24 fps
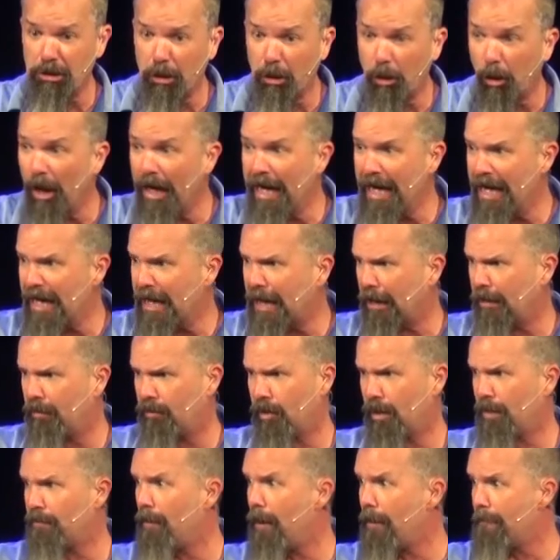Greek, uh,
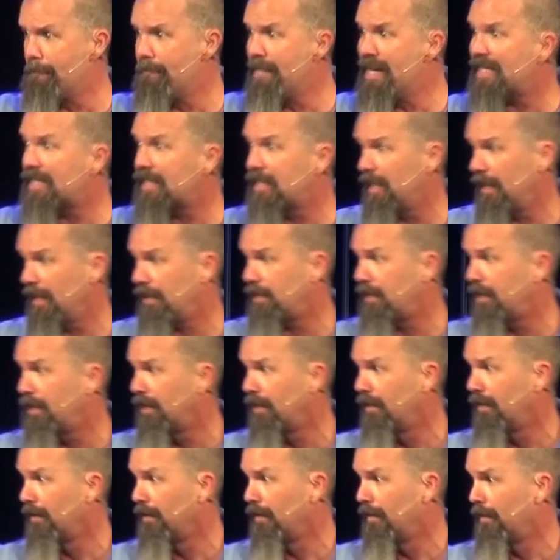we, we miss it.
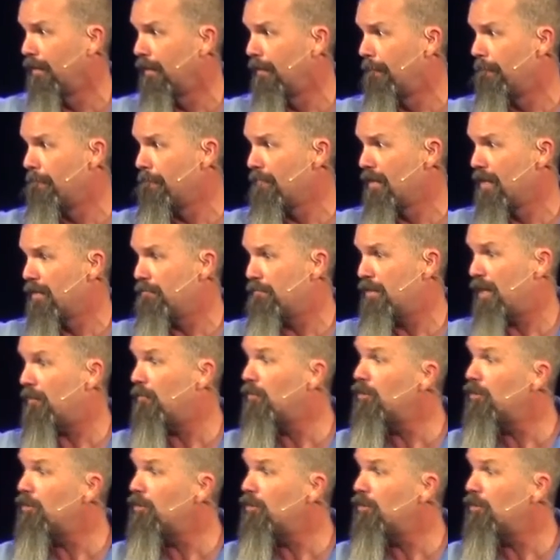But I